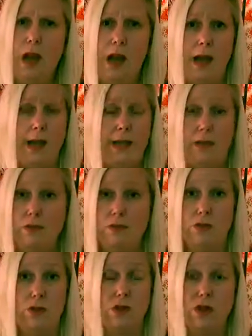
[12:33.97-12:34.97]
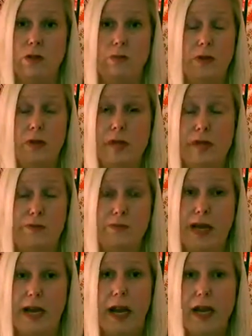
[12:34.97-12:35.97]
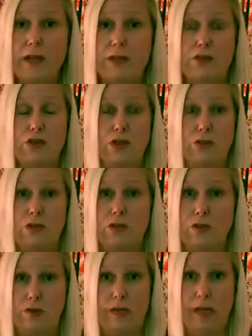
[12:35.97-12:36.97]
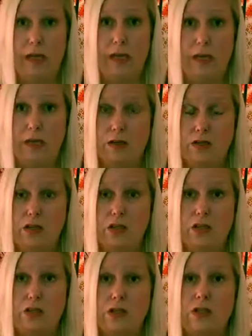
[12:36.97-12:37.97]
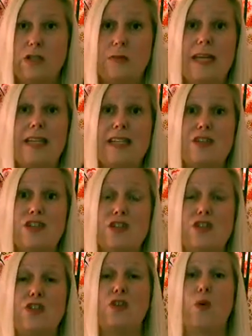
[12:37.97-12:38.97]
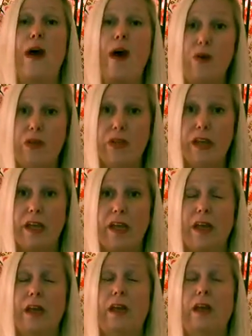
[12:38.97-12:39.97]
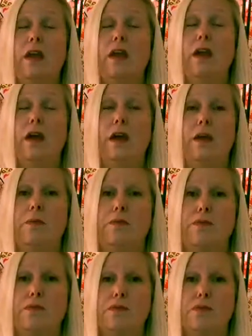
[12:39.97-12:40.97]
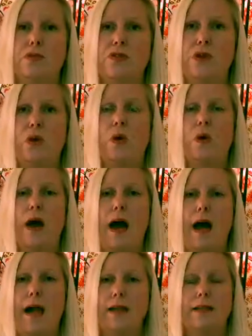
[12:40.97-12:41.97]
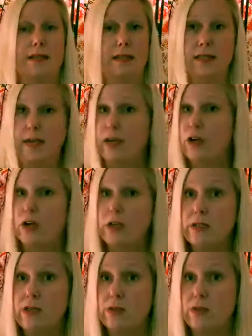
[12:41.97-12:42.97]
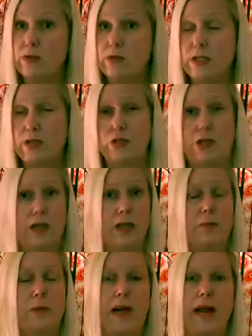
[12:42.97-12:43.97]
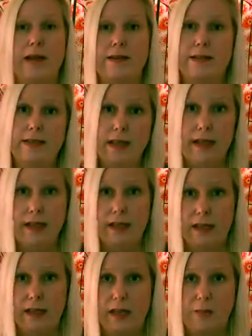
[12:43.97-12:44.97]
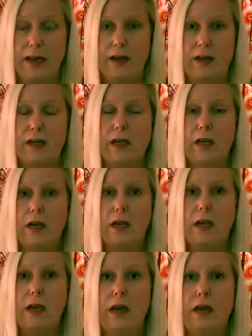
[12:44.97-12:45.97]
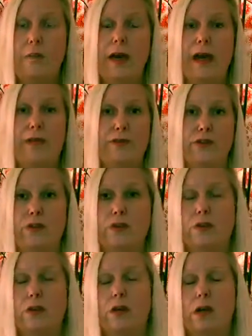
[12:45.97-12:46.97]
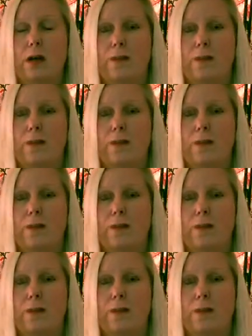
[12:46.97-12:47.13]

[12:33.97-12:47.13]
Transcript: I just couldn't believe my eyes. She was so thin, and she just looked amazing. She looked so healthy. So since I had already started researching it, but I hadn't done anything about it, after